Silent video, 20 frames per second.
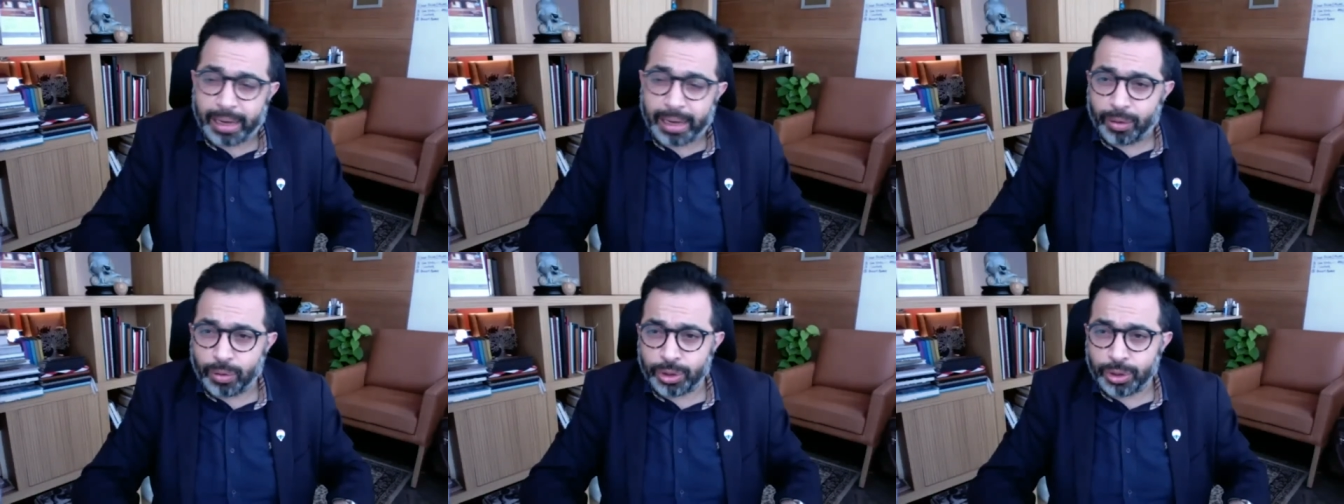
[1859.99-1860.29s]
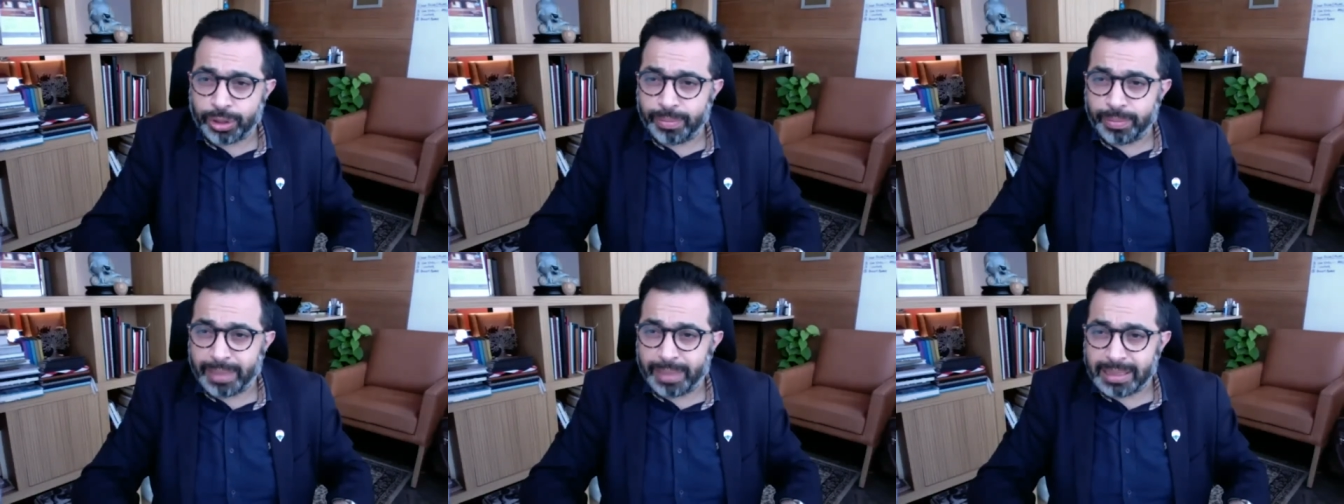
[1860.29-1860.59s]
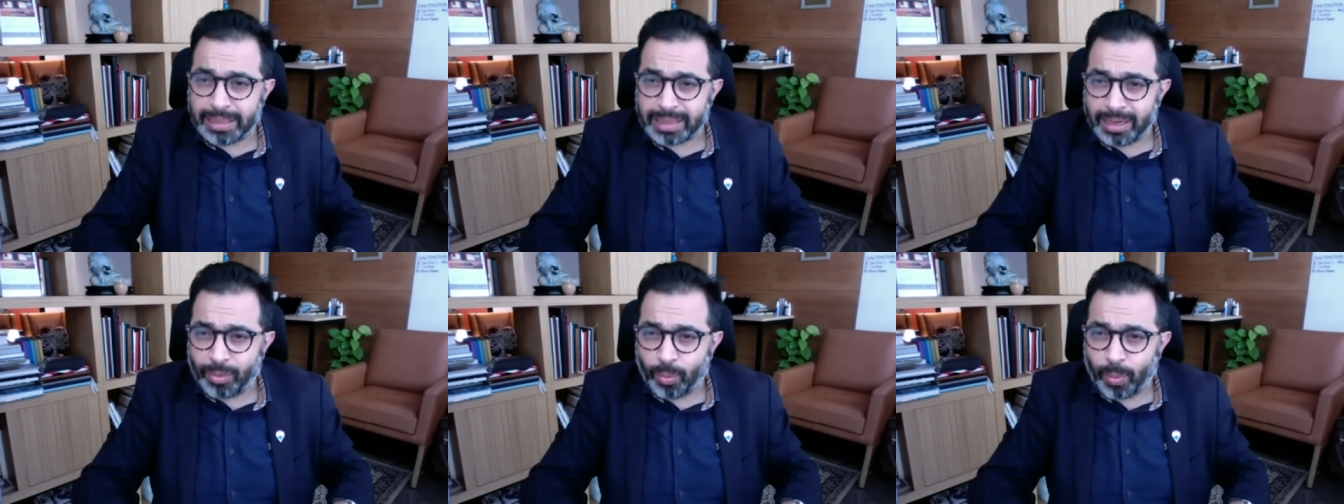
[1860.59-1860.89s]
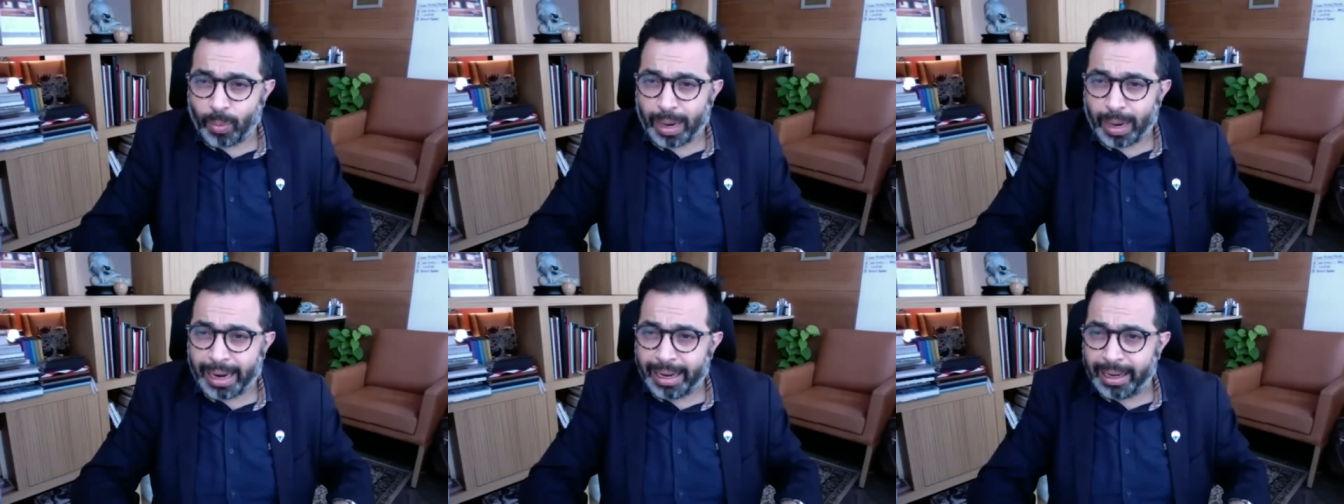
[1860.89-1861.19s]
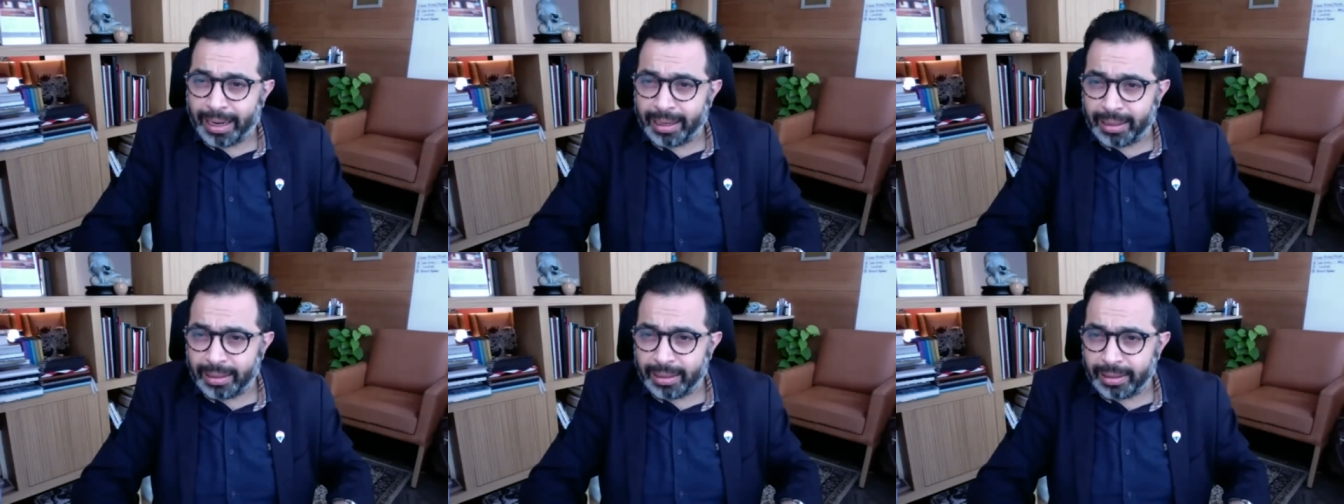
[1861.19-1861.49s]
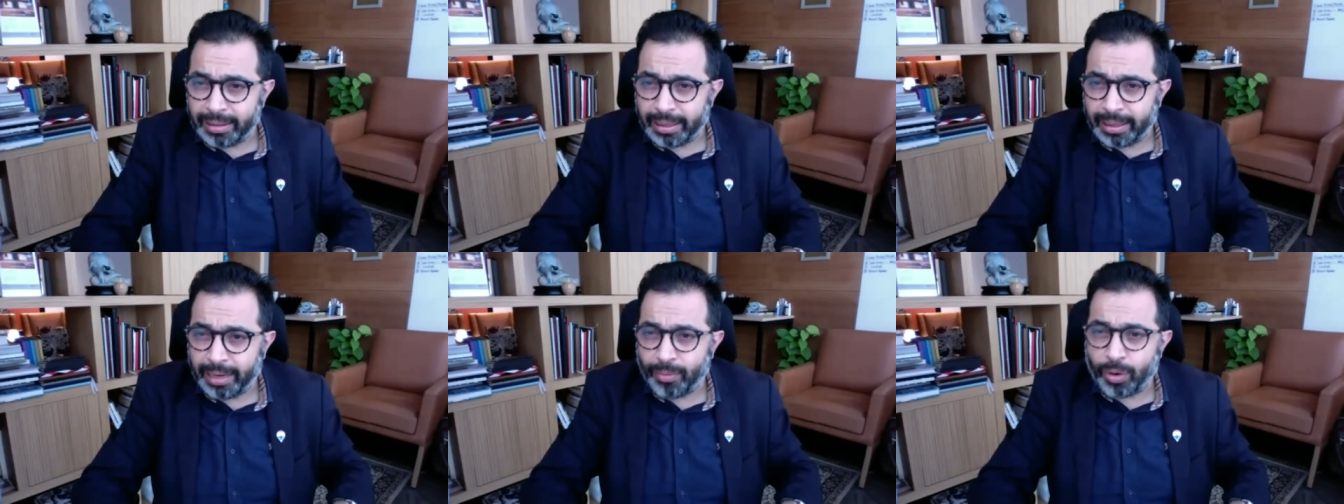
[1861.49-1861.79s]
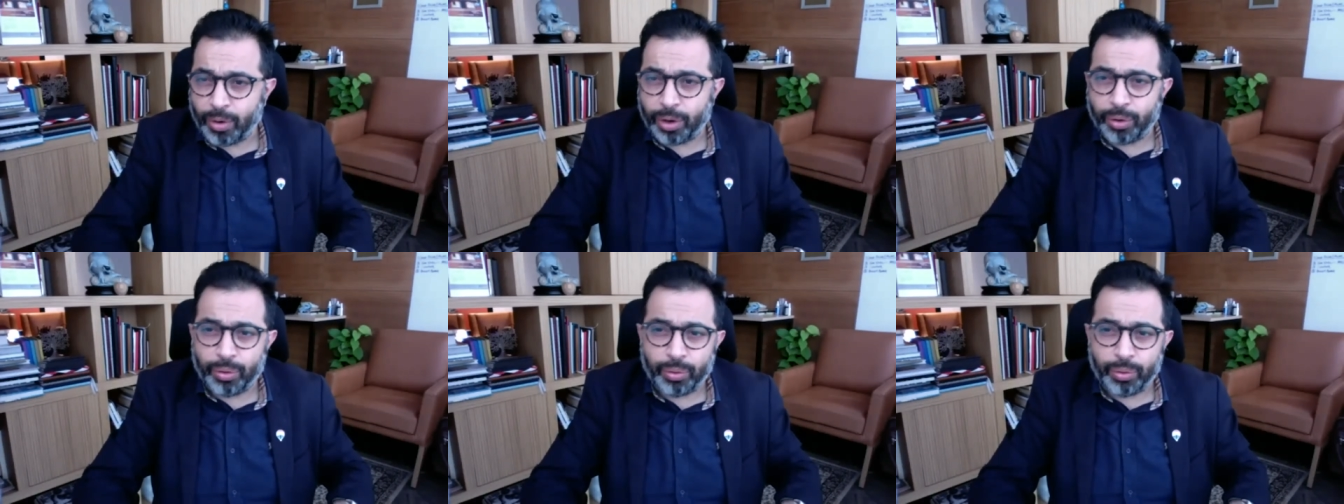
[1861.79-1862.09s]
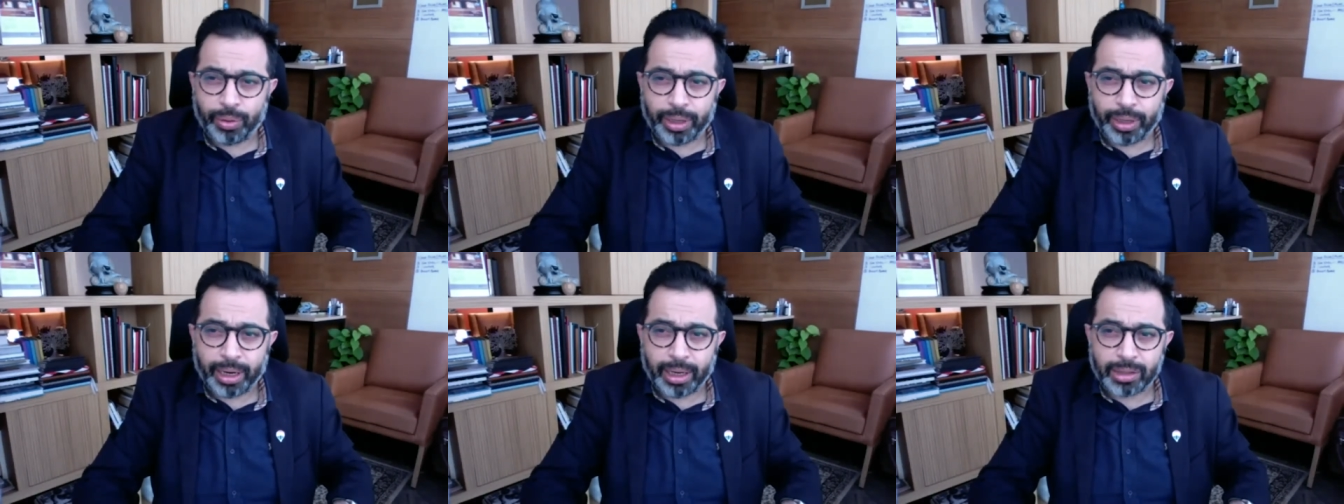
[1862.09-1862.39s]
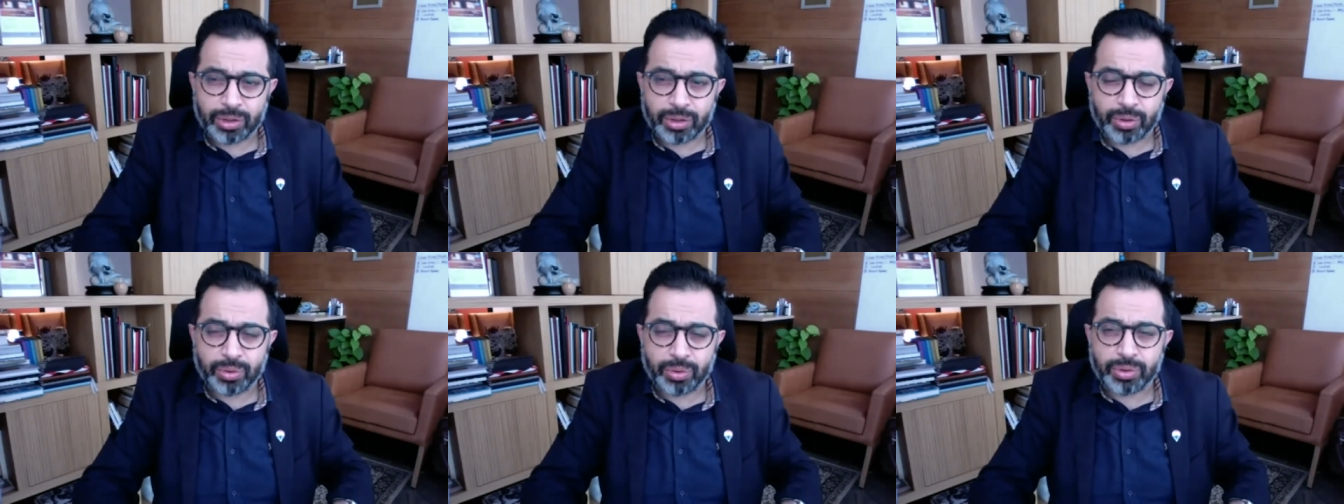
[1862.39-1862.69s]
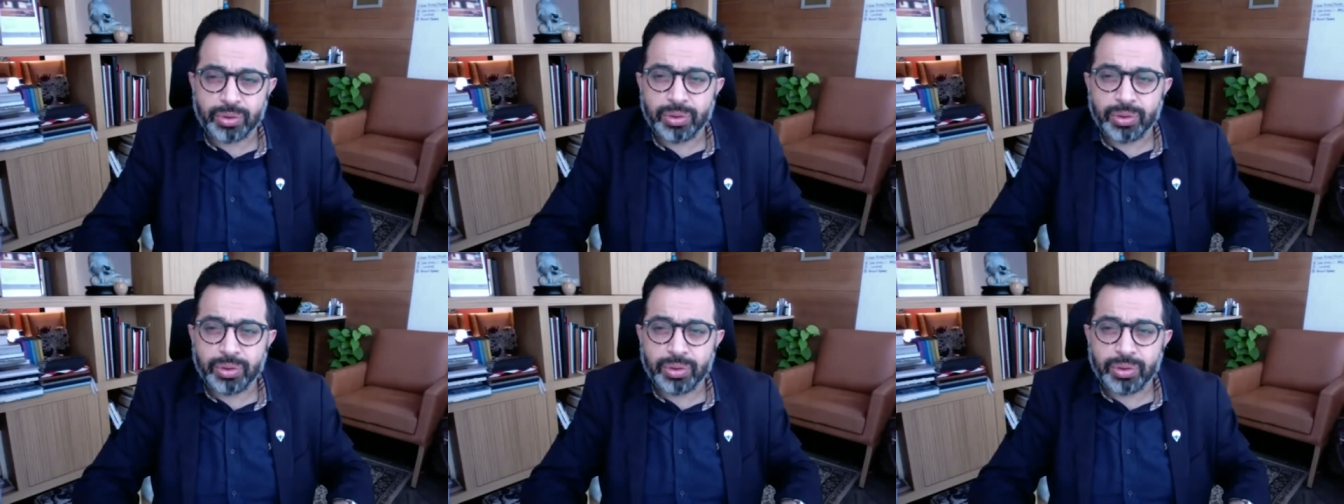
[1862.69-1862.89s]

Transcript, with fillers: I question myself why they want to do Kirana stores.